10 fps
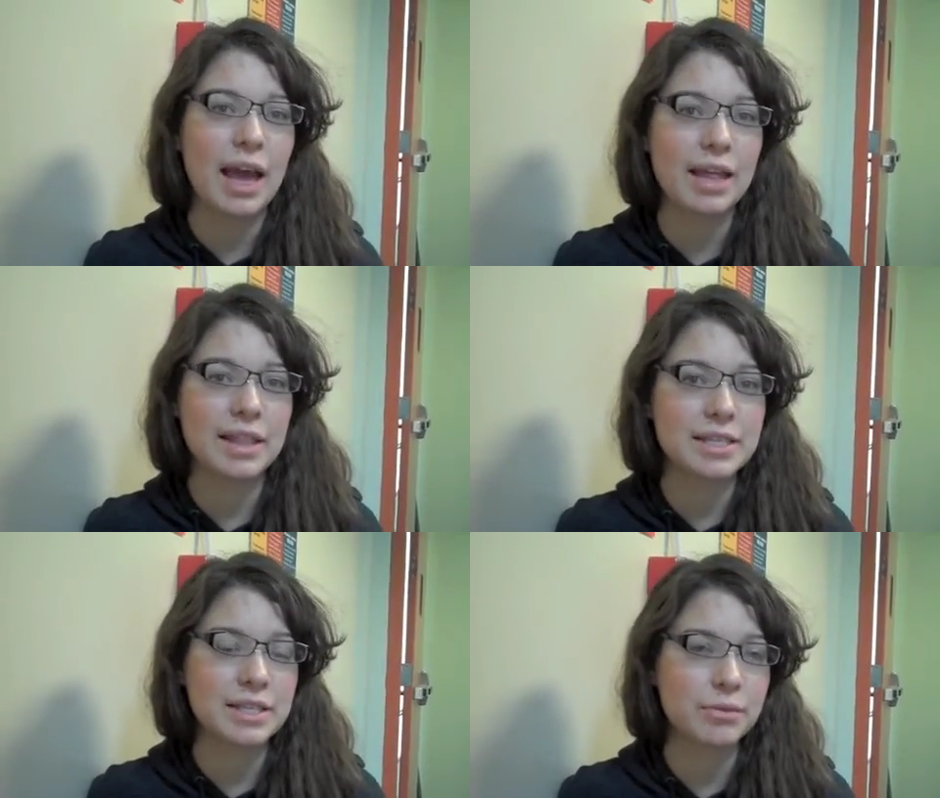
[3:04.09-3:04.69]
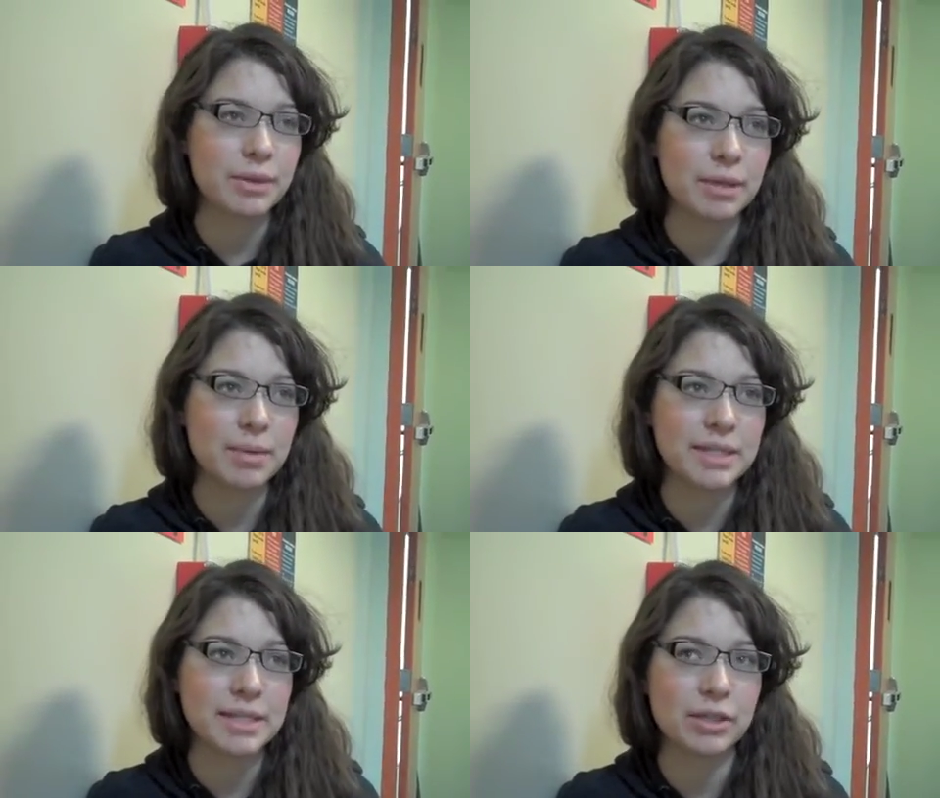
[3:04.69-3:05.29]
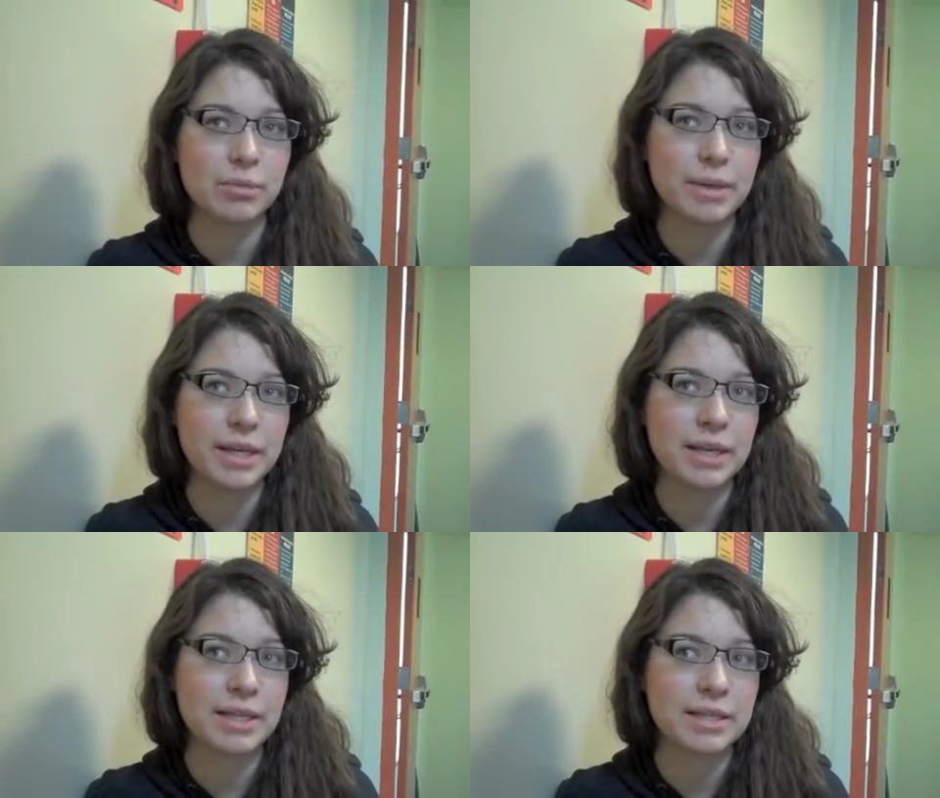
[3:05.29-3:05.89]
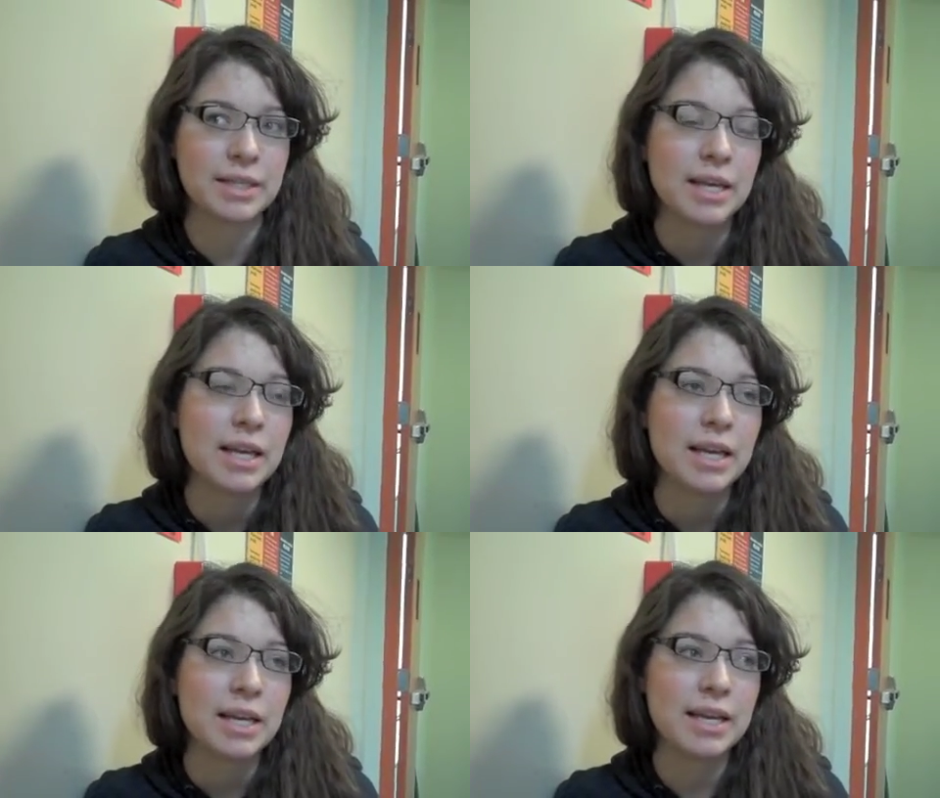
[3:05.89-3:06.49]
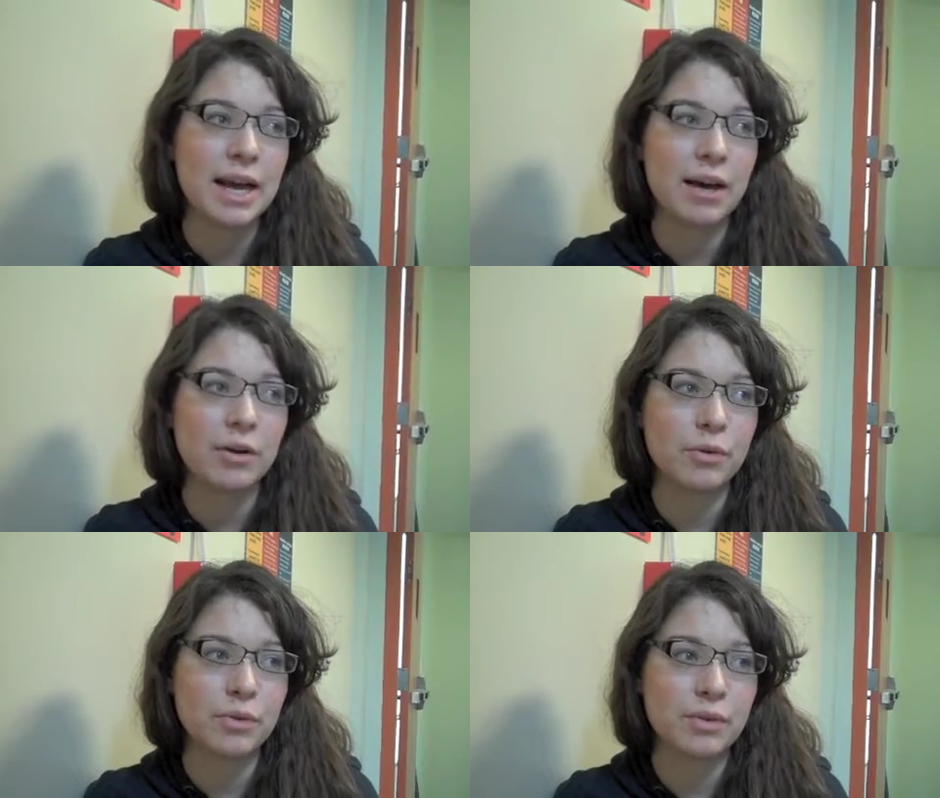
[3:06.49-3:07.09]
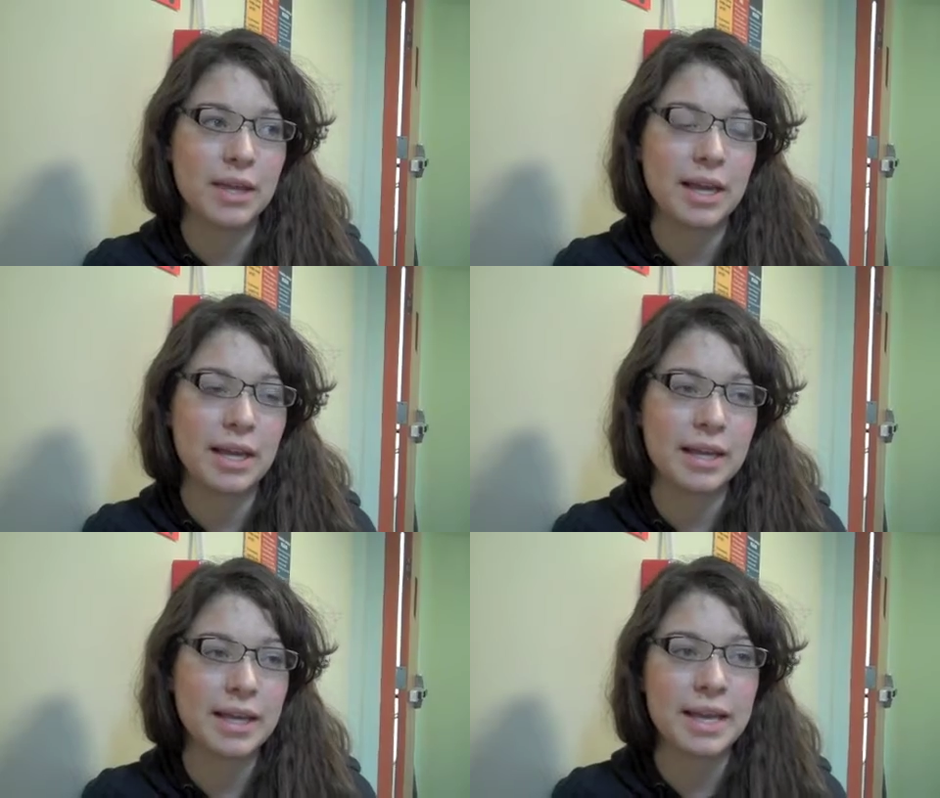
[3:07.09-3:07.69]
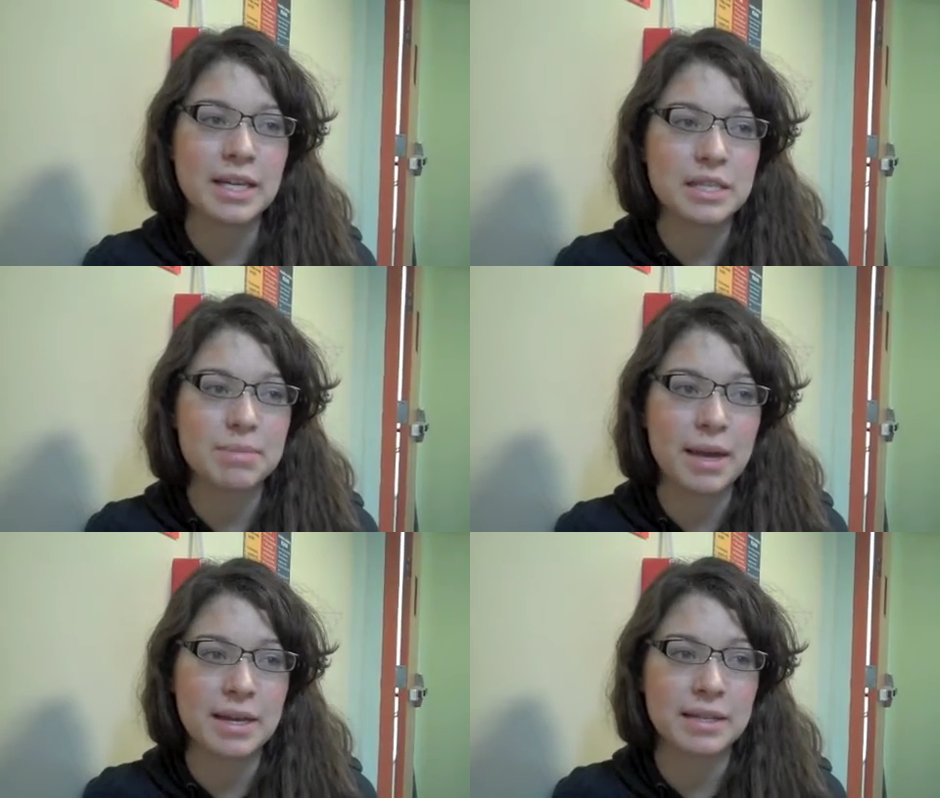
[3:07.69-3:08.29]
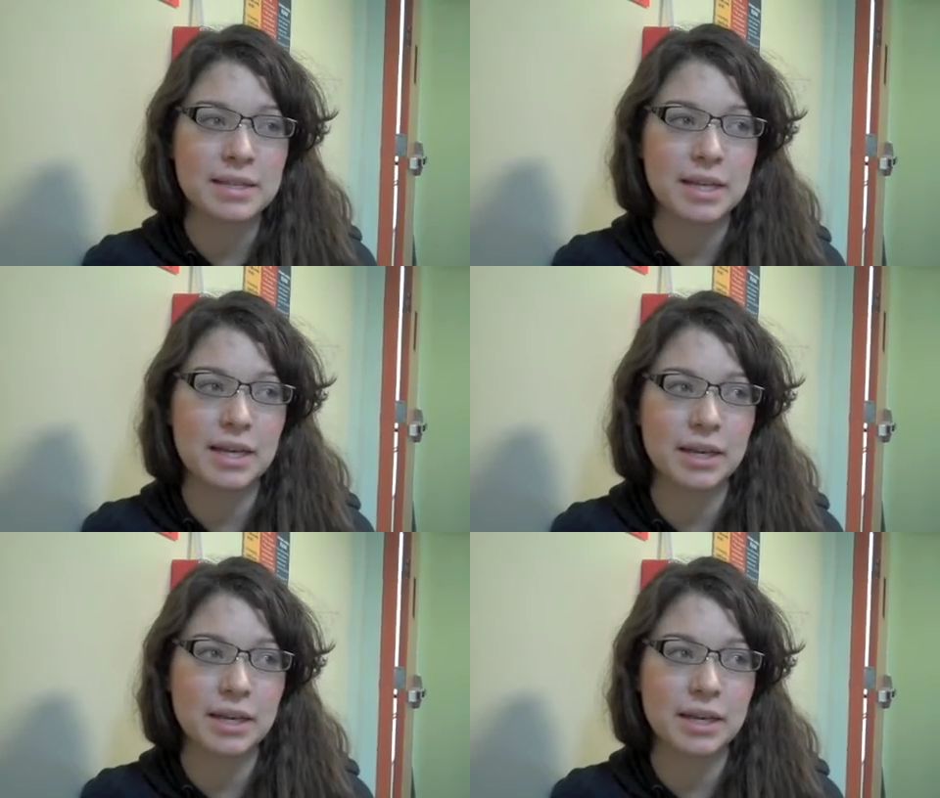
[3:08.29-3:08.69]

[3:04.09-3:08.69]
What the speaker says: And this is a really big deal, because now they can't spend